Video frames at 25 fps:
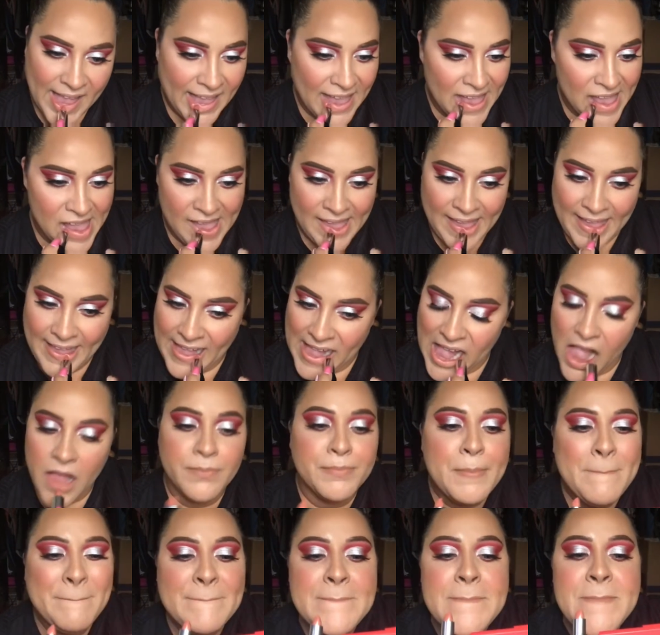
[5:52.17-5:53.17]

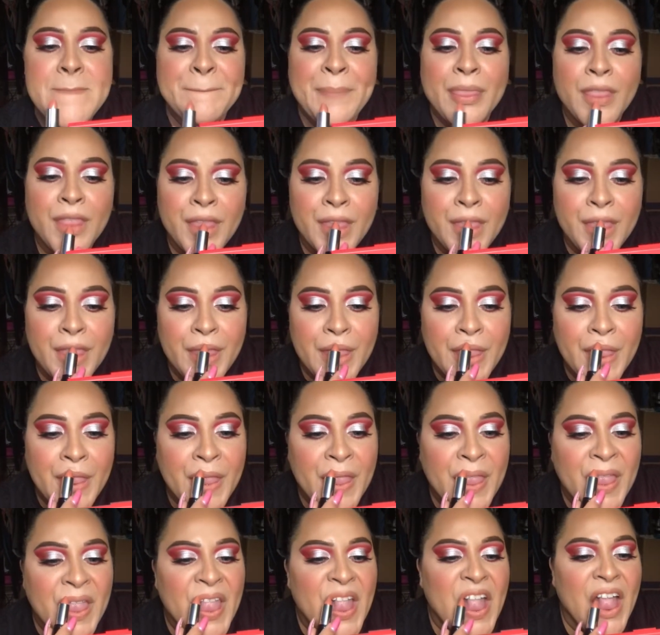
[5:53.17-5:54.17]
lipstick from NYX. This
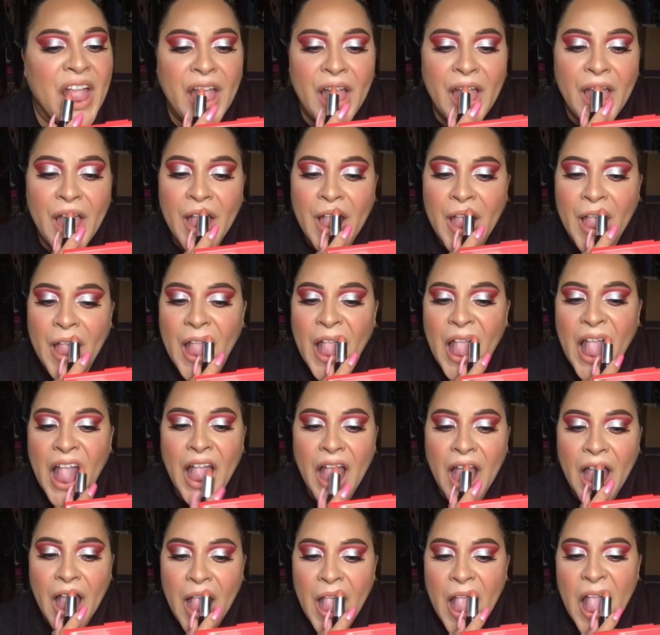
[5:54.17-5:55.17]
is like my favorite
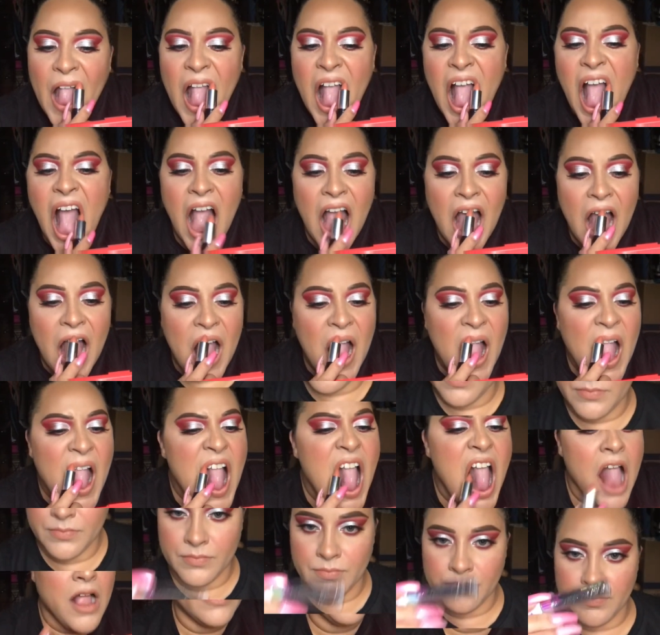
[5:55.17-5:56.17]
go-to lipstick right
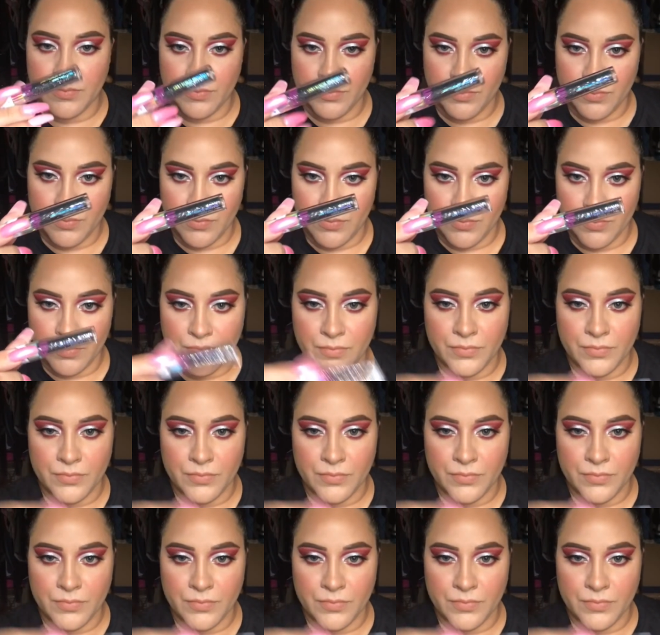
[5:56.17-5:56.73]
now in Silk.